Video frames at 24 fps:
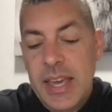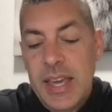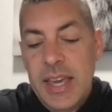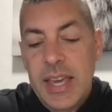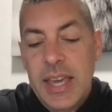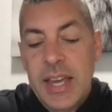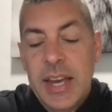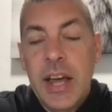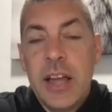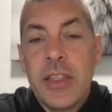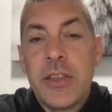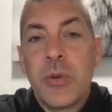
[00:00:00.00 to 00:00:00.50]

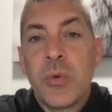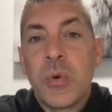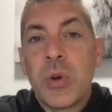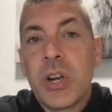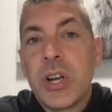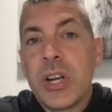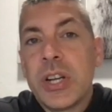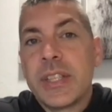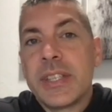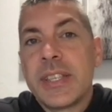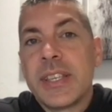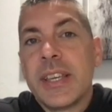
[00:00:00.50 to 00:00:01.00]
In other
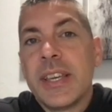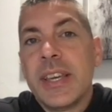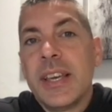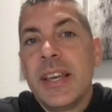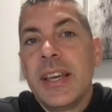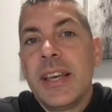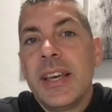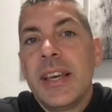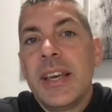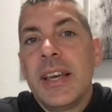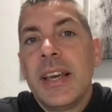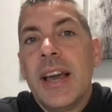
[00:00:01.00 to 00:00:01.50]
words,
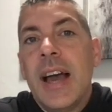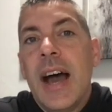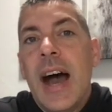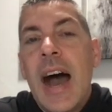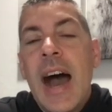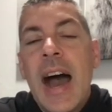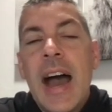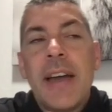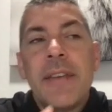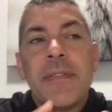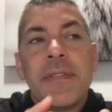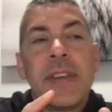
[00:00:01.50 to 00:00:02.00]

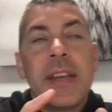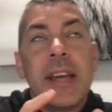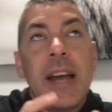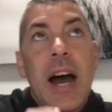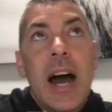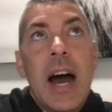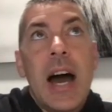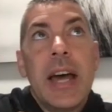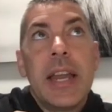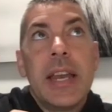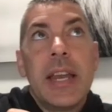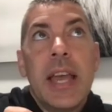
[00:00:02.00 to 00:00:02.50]
I've
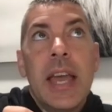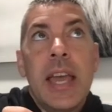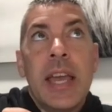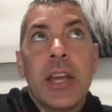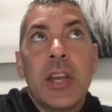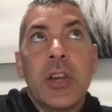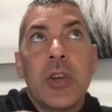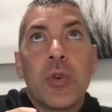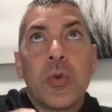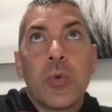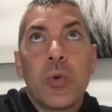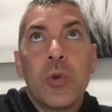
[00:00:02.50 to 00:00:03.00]
got a
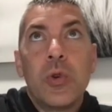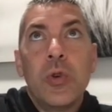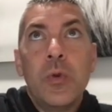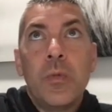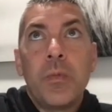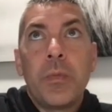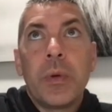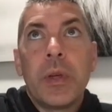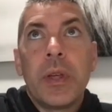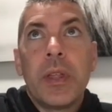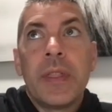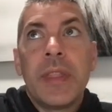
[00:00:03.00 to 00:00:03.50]

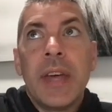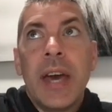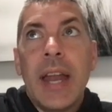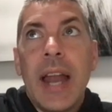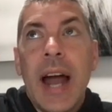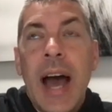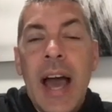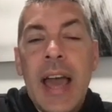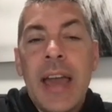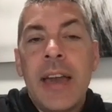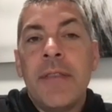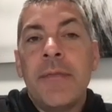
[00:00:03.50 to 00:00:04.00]
group that
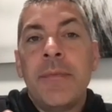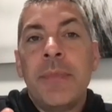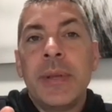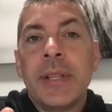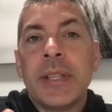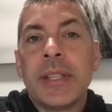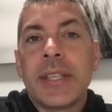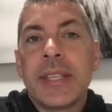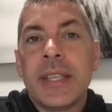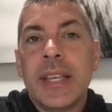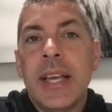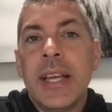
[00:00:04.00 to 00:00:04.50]
I have
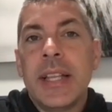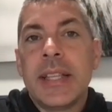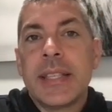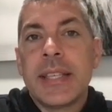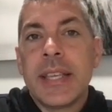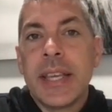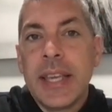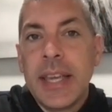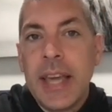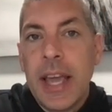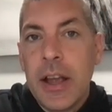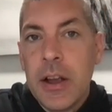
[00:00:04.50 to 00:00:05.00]
been sent
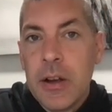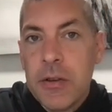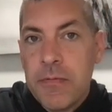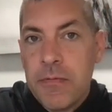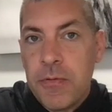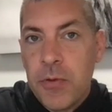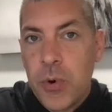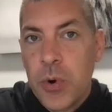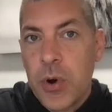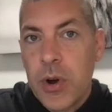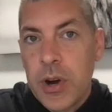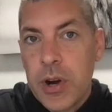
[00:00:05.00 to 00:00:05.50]
to care
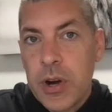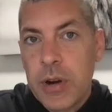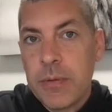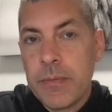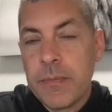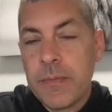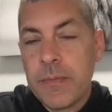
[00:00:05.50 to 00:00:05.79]
for.